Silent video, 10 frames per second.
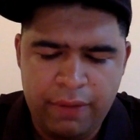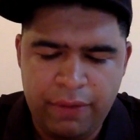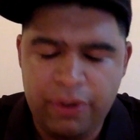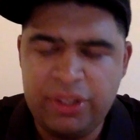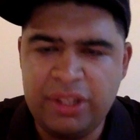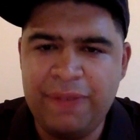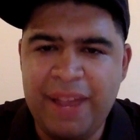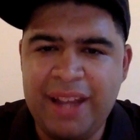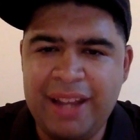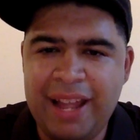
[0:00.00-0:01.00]
versus
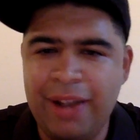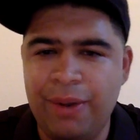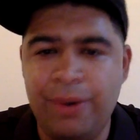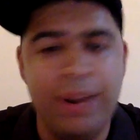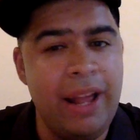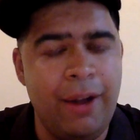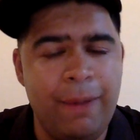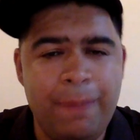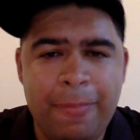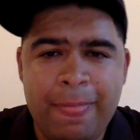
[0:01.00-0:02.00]
Fandango.
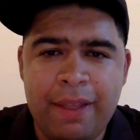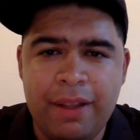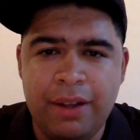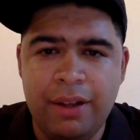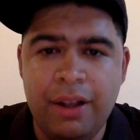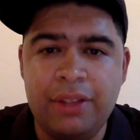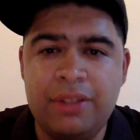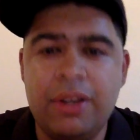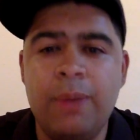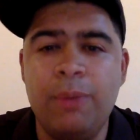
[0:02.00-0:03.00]
Now,
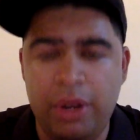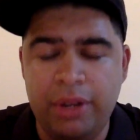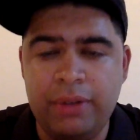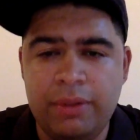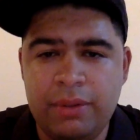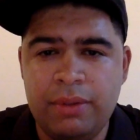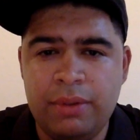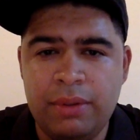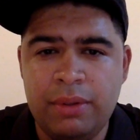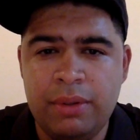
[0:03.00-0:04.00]
someone,
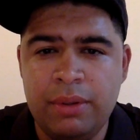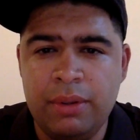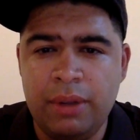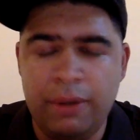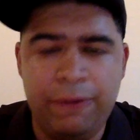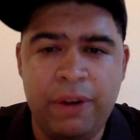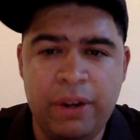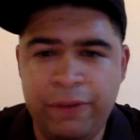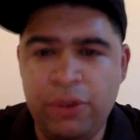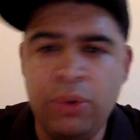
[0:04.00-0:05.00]
a friend
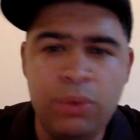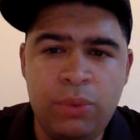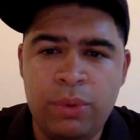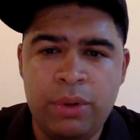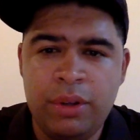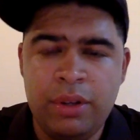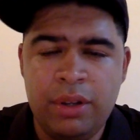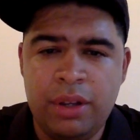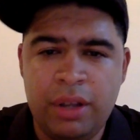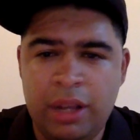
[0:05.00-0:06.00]
of you
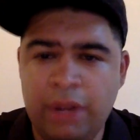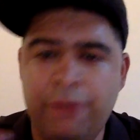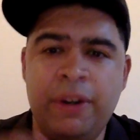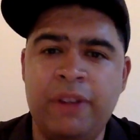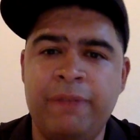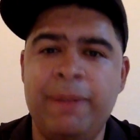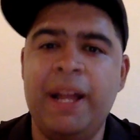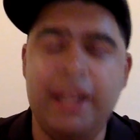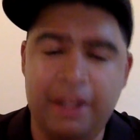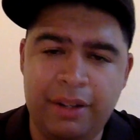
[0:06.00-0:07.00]
and a friend of
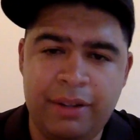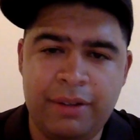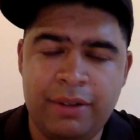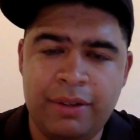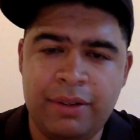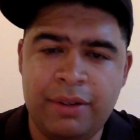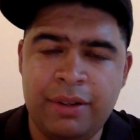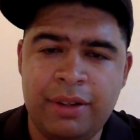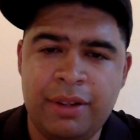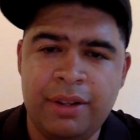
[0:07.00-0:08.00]
mine,
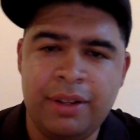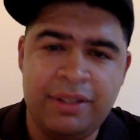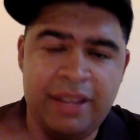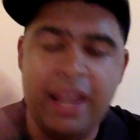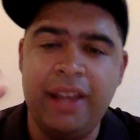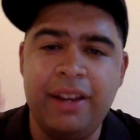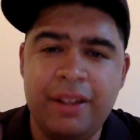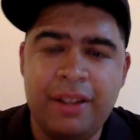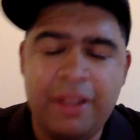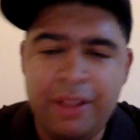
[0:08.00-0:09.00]
said
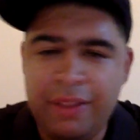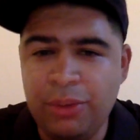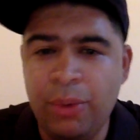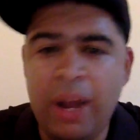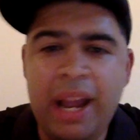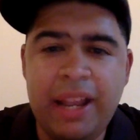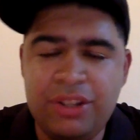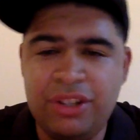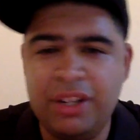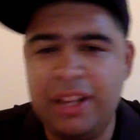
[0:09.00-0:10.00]
that the Wyatts
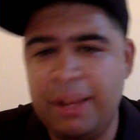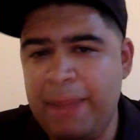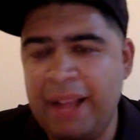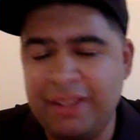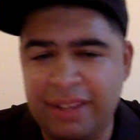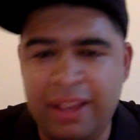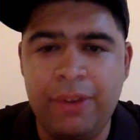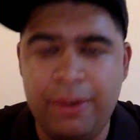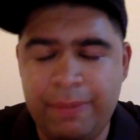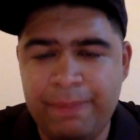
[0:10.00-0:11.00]
should get back
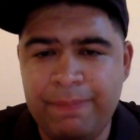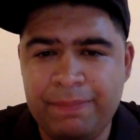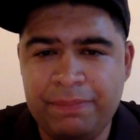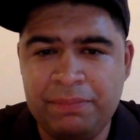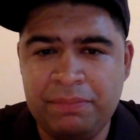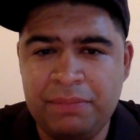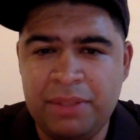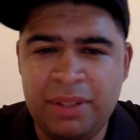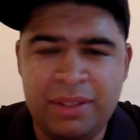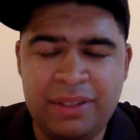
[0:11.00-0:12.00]
together.
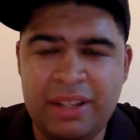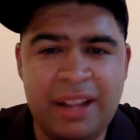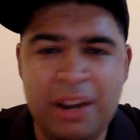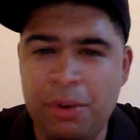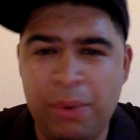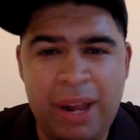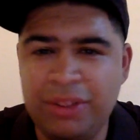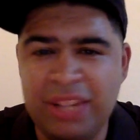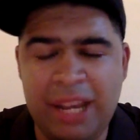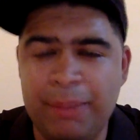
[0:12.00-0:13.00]
He said that on a
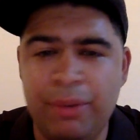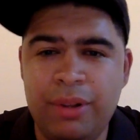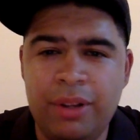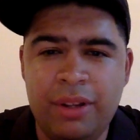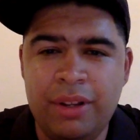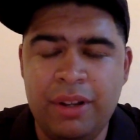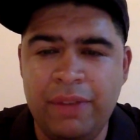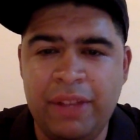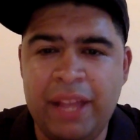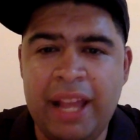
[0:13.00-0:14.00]
round table
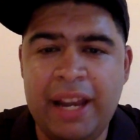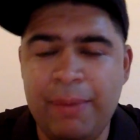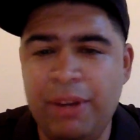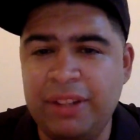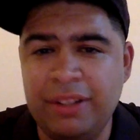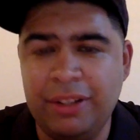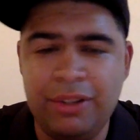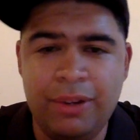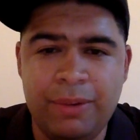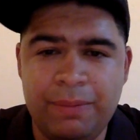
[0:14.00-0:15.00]
of the Can-Am Wrestling
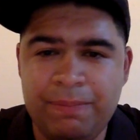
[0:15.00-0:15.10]
Show.